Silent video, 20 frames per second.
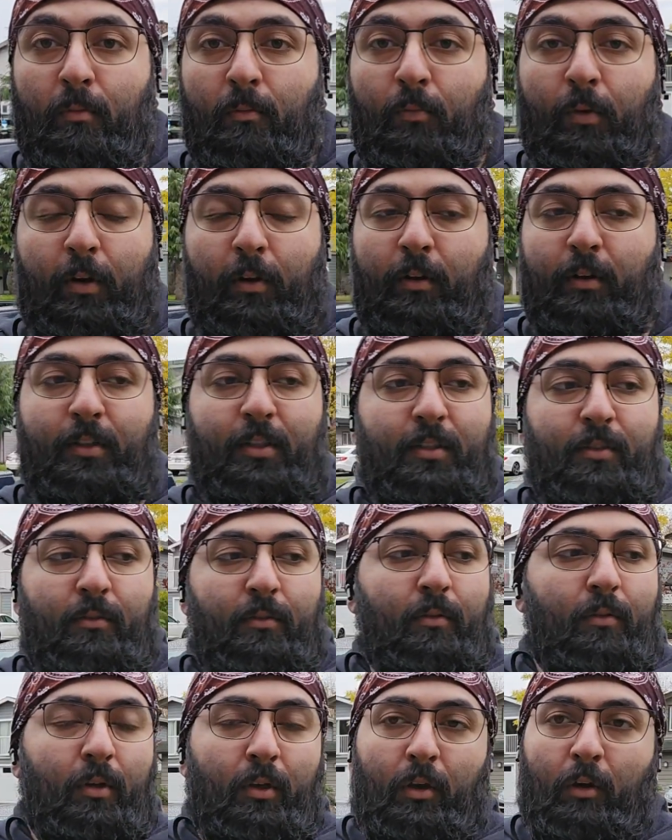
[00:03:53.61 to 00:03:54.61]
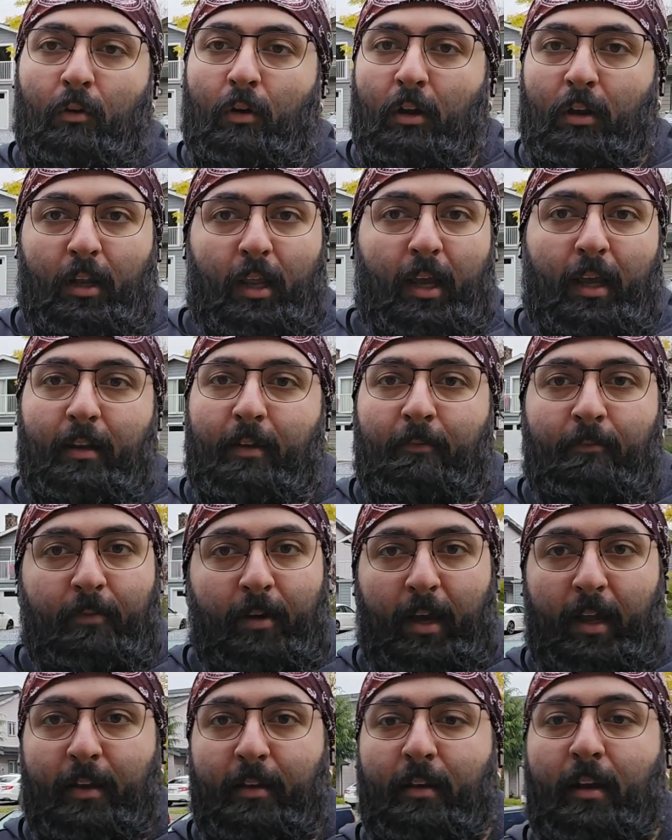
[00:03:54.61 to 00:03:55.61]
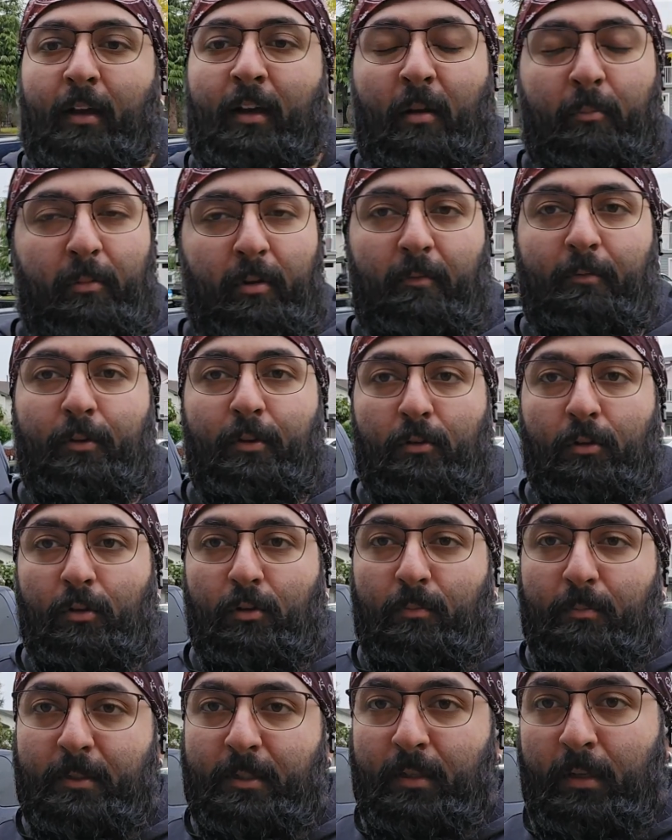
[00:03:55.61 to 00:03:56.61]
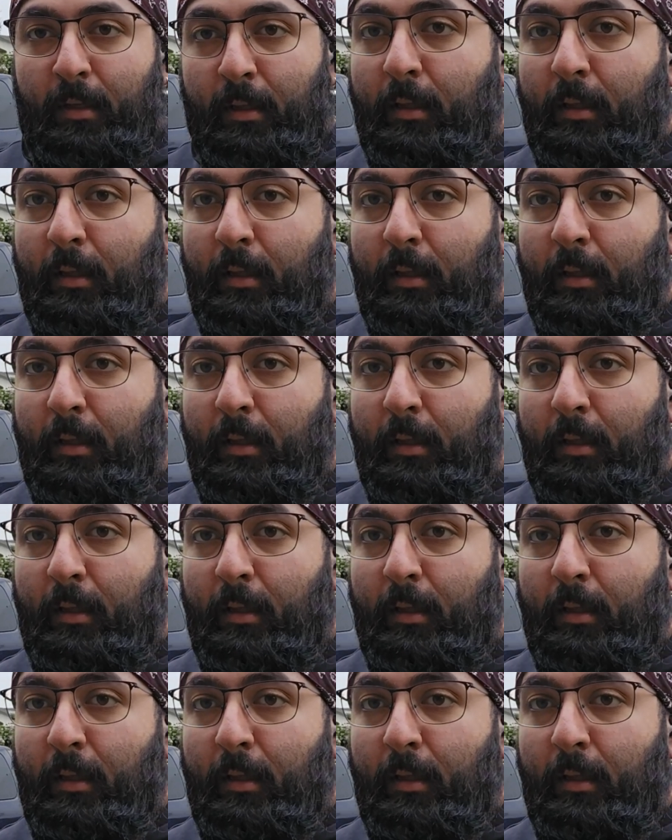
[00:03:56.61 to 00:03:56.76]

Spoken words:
We're going to just go online and find a couple of new looms.